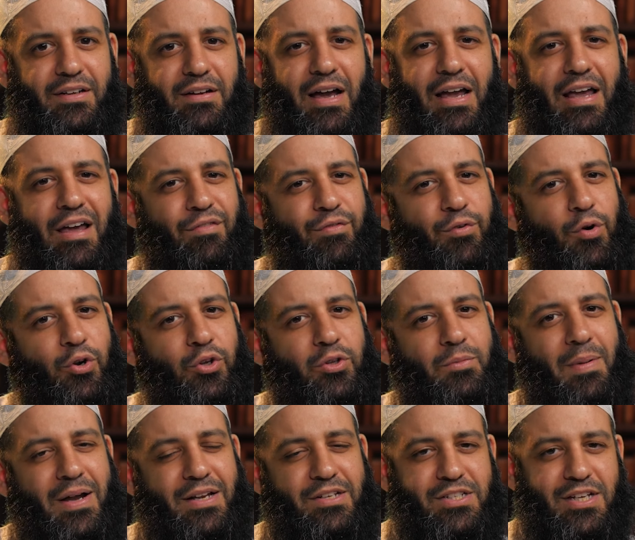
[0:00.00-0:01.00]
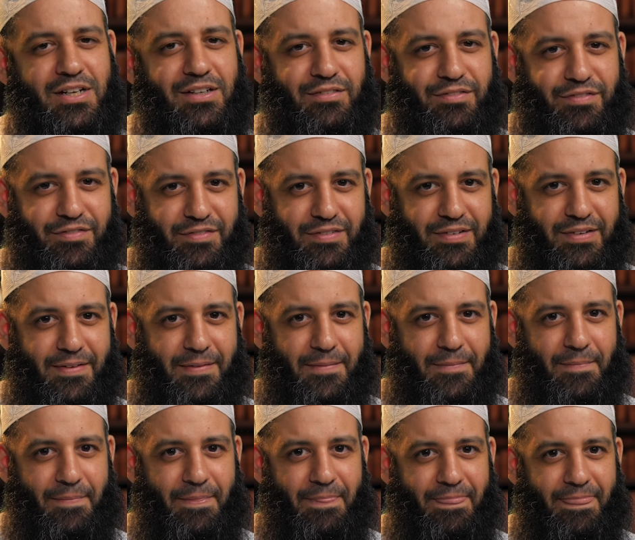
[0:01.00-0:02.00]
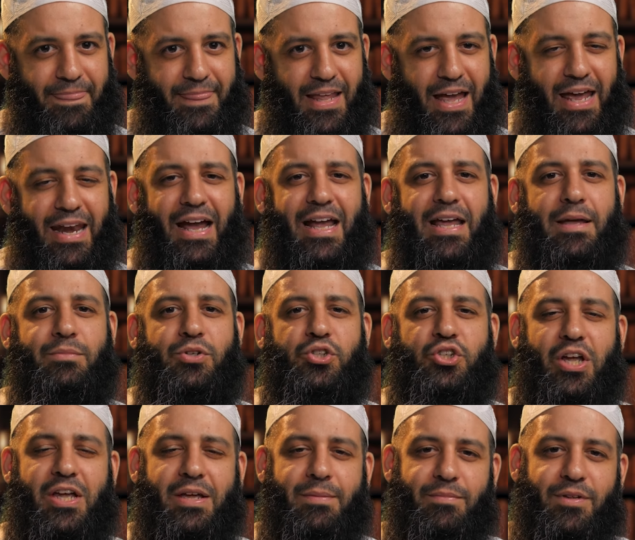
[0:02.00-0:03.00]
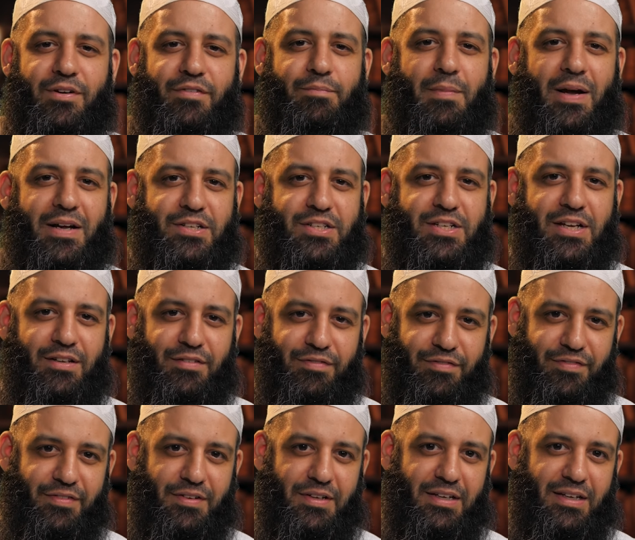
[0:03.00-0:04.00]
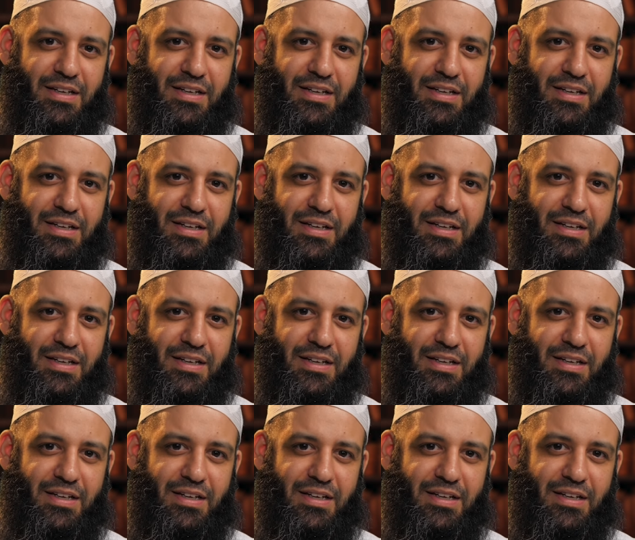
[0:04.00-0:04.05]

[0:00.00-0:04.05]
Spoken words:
I have wronged myself, and I am ashamed of myself.